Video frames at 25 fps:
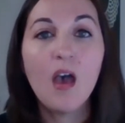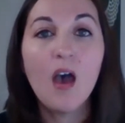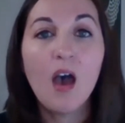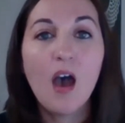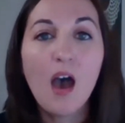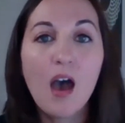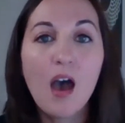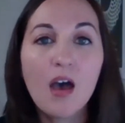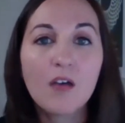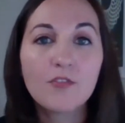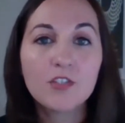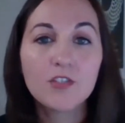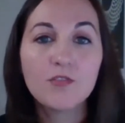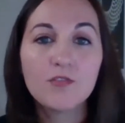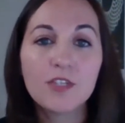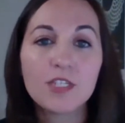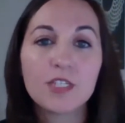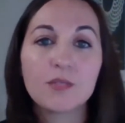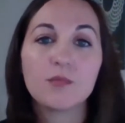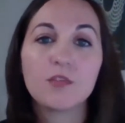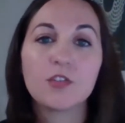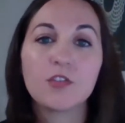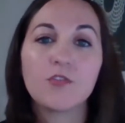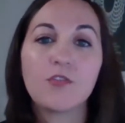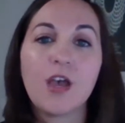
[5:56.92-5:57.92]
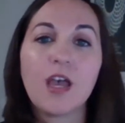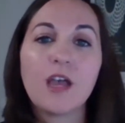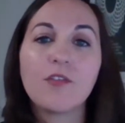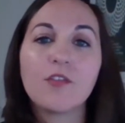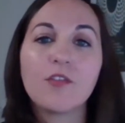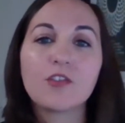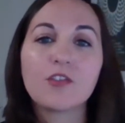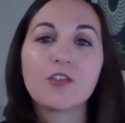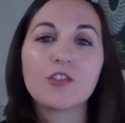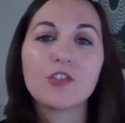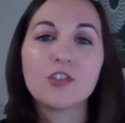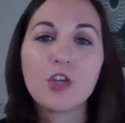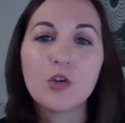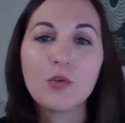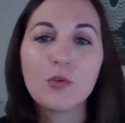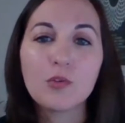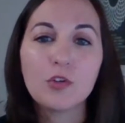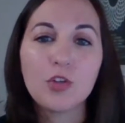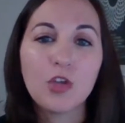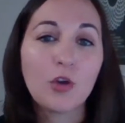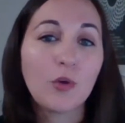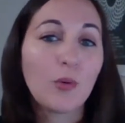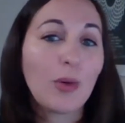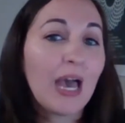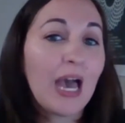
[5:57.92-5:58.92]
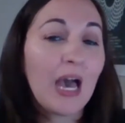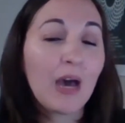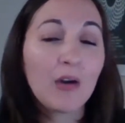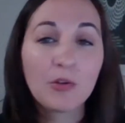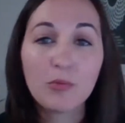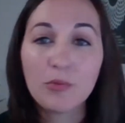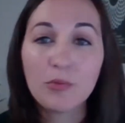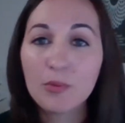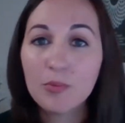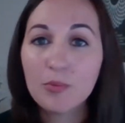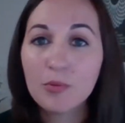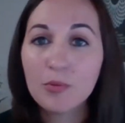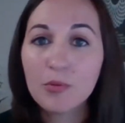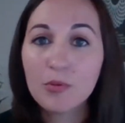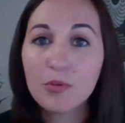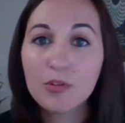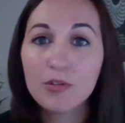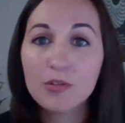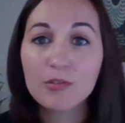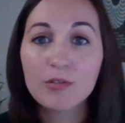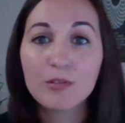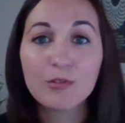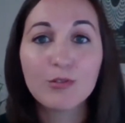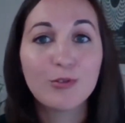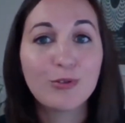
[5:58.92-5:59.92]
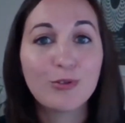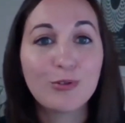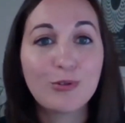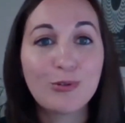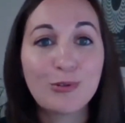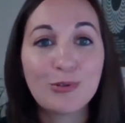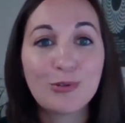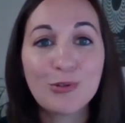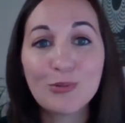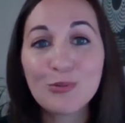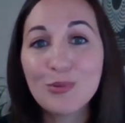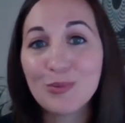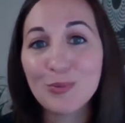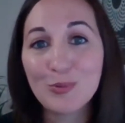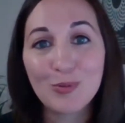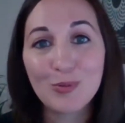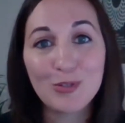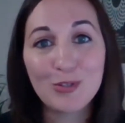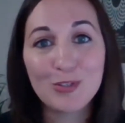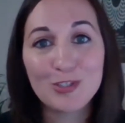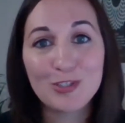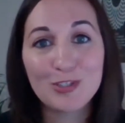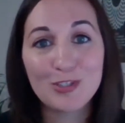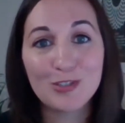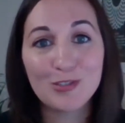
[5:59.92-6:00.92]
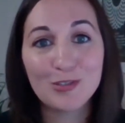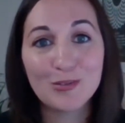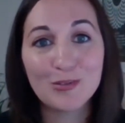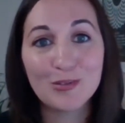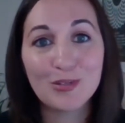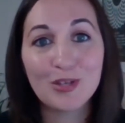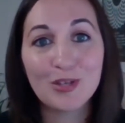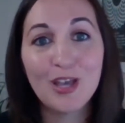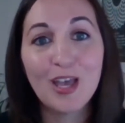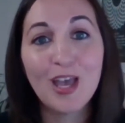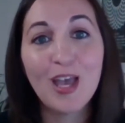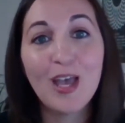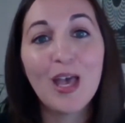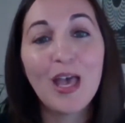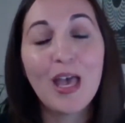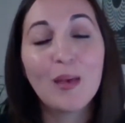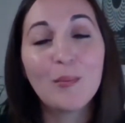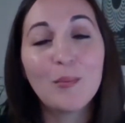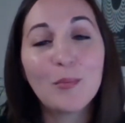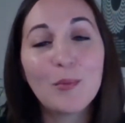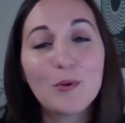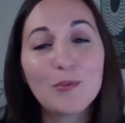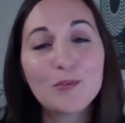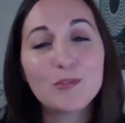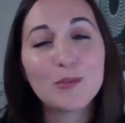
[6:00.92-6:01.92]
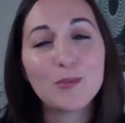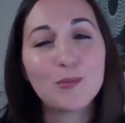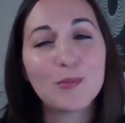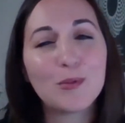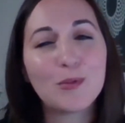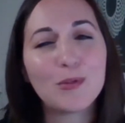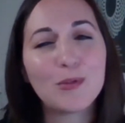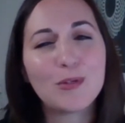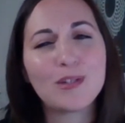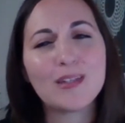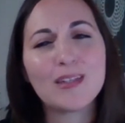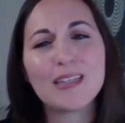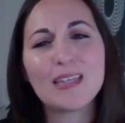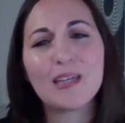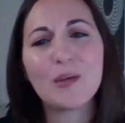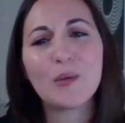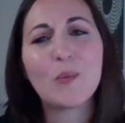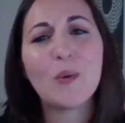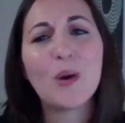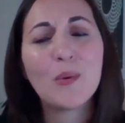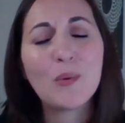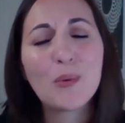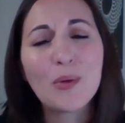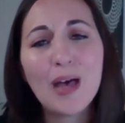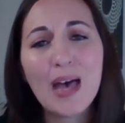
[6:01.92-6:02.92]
Often victim survivors don't know how to report, who to report to, and most importantly, what will